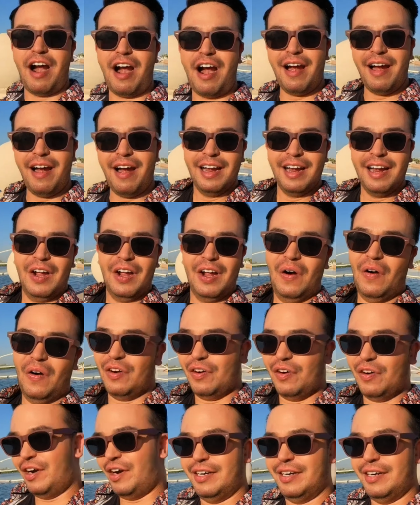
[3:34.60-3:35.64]
Ay,
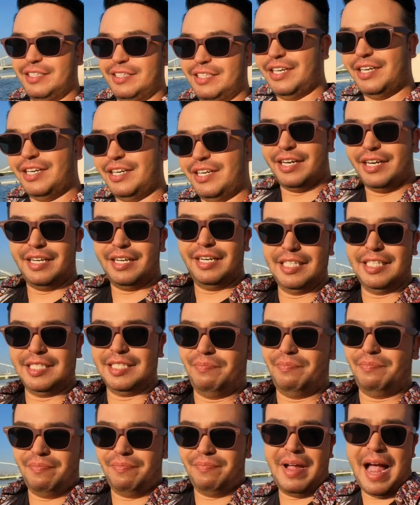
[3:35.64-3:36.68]
hindi. Parang
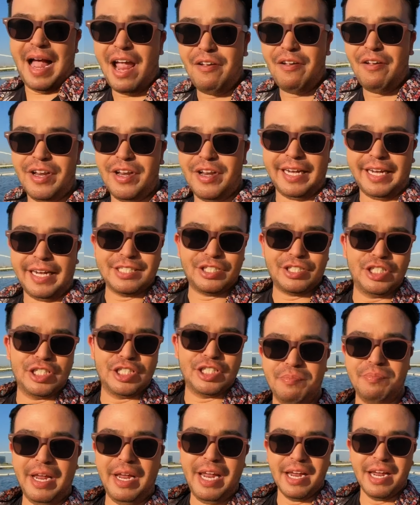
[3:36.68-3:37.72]

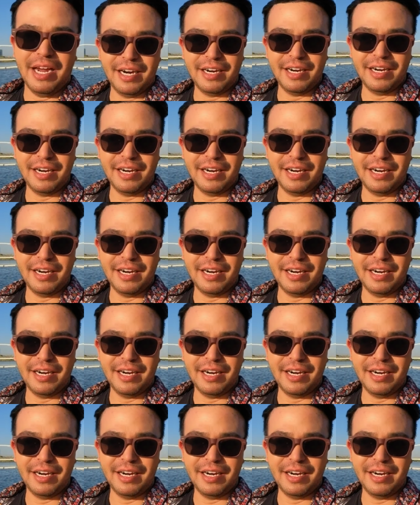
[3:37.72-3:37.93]
pakwan.